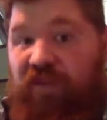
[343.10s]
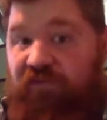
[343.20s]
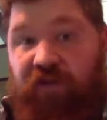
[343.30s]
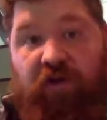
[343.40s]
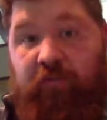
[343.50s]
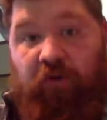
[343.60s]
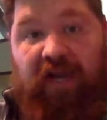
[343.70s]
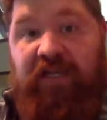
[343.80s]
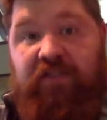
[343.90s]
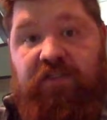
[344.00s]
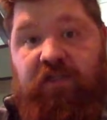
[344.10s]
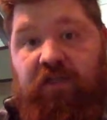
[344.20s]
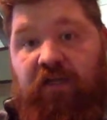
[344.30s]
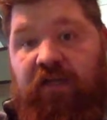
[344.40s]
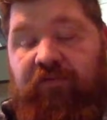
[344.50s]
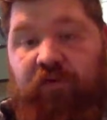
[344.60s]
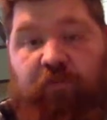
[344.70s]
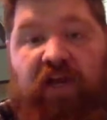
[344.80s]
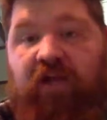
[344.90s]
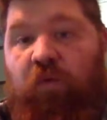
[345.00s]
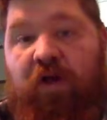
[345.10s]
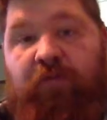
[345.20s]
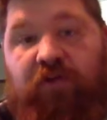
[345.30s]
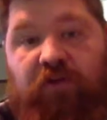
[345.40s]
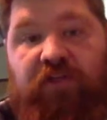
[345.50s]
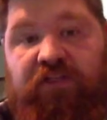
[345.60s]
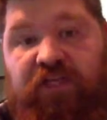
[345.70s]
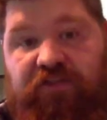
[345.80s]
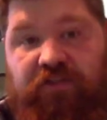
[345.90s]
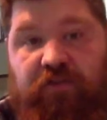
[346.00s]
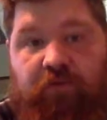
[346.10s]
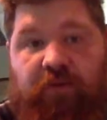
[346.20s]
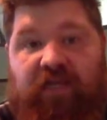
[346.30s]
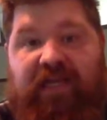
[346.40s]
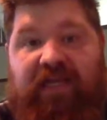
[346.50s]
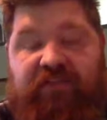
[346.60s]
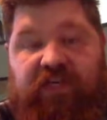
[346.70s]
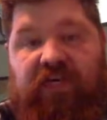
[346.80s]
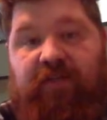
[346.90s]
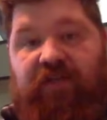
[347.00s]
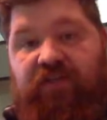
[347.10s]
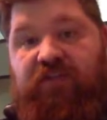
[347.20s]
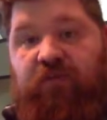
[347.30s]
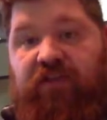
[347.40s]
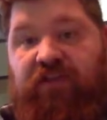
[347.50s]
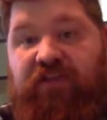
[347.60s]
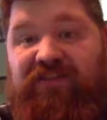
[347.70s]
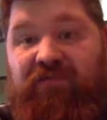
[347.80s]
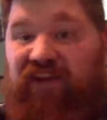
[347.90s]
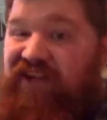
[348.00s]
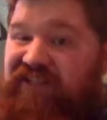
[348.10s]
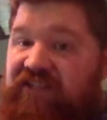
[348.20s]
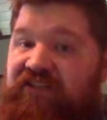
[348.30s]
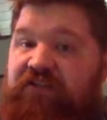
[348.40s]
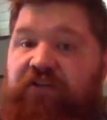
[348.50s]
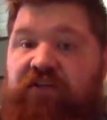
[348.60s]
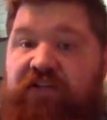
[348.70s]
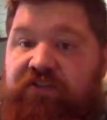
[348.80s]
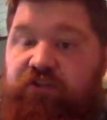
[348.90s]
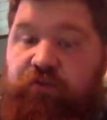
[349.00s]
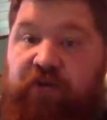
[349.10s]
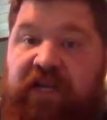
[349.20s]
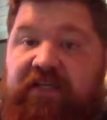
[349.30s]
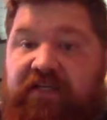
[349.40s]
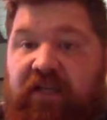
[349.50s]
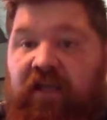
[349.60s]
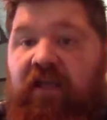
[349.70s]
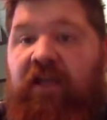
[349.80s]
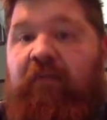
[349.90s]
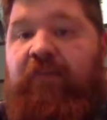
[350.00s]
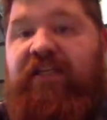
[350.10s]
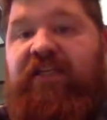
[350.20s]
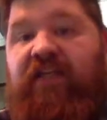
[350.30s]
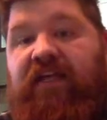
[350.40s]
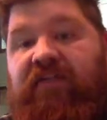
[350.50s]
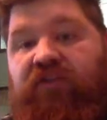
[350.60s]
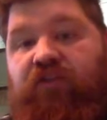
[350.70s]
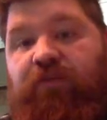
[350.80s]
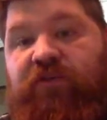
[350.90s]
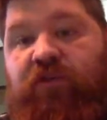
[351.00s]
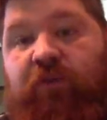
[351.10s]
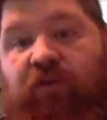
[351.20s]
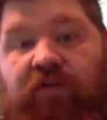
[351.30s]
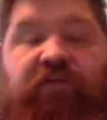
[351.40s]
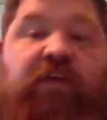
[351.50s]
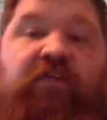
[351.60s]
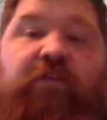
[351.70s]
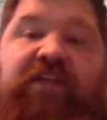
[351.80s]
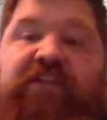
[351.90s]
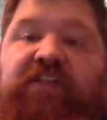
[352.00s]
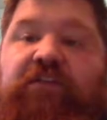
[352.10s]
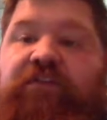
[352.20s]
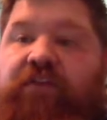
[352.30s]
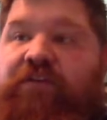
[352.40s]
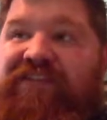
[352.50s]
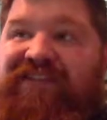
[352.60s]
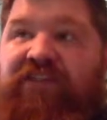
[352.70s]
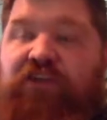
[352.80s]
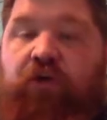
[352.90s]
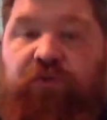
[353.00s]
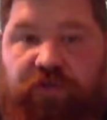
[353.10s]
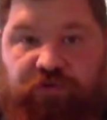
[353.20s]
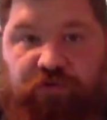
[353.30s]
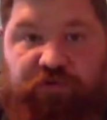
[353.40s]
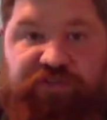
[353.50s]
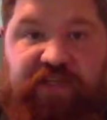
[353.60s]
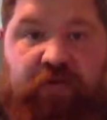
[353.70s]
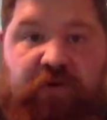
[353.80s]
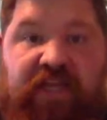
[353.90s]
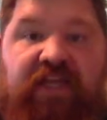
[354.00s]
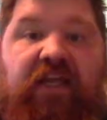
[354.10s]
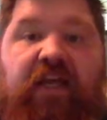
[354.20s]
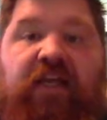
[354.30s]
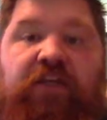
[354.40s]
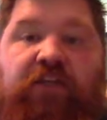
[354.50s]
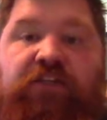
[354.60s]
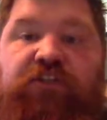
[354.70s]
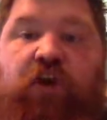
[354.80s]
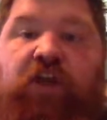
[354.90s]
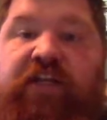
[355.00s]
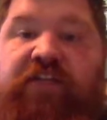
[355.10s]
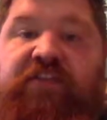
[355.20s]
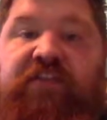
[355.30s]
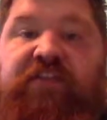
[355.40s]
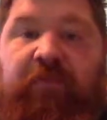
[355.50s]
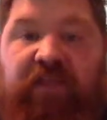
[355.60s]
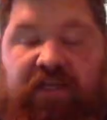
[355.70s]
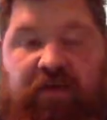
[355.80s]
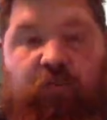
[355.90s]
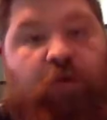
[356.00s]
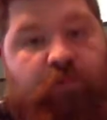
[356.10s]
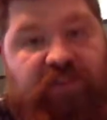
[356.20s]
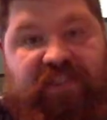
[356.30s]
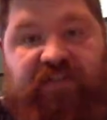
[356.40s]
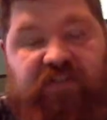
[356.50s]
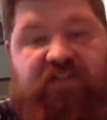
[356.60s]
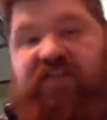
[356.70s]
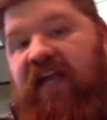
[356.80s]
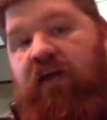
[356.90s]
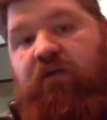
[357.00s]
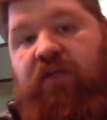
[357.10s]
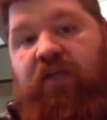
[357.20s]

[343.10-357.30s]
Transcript: very bright, I've heard Brian Wampler on the Chasing Tone podcast talk about this, where he thinks the Vox AC30 is too bright, but he likes a tube screamer in front of it because he feels that the tone control set right darkens it to make it a more pleasing sound.